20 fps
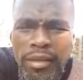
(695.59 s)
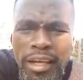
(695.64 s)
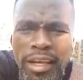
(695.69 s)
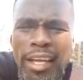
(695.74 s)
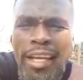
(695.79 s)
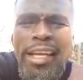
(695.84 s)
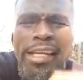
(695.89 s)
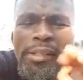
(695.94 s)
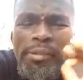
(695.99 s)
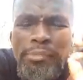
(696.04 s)

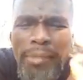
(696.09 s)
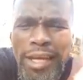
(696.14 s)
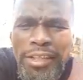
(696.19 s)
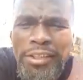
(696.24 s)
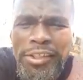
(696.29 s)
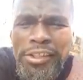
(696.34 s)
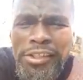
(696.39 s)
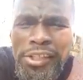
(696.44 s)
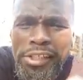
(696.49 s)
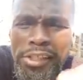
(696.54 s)
In as much
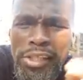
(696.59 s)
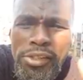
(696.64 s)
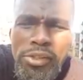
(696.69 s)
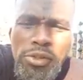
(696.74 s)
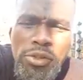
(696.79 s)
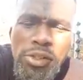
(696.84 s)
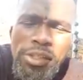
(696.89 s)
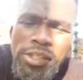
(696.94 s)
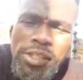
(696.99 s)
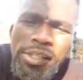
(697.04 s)
as these
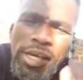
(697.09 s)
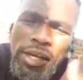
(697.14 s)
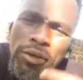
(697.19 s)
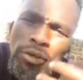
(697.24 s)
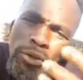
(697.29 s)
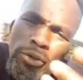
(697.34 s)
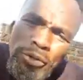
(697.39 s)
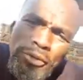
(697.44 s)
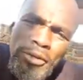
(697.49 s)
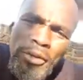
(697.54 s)
resources are
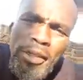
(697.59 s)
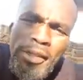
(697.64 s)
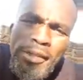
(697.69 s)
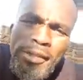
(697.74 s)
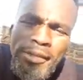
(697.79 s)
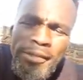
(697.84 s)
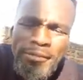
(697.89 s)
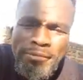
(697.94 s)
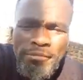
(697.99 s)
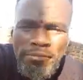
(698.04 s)
good for us
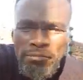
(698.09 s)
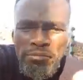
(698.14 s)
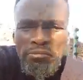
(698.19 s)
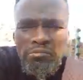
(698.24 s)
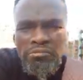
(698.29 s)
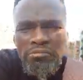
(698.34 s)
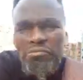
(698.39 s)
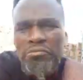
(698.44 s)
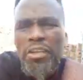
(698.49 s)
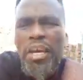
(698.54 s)

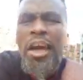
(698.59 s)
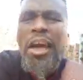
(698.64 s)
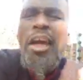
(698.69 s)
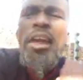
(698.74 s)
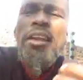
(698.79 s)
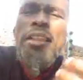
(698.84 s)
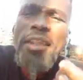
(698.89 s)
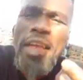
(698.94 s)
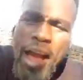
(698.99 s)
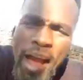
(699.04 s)
and
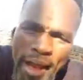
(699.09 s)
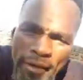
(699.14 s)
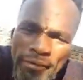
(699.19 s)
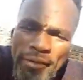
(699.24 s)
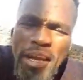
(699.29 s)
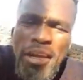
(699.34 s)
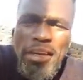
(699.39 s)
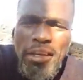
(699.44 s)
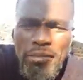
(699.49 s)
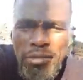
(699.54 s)
they are
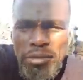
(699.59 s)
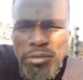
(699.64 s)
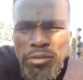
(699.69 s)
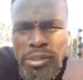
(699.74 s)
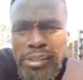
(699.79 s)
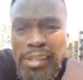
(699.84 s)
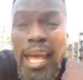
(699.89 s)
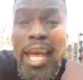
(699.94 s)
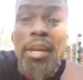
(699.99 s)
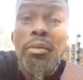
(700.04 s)
available to
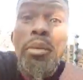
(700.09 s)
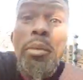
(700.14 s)
us and we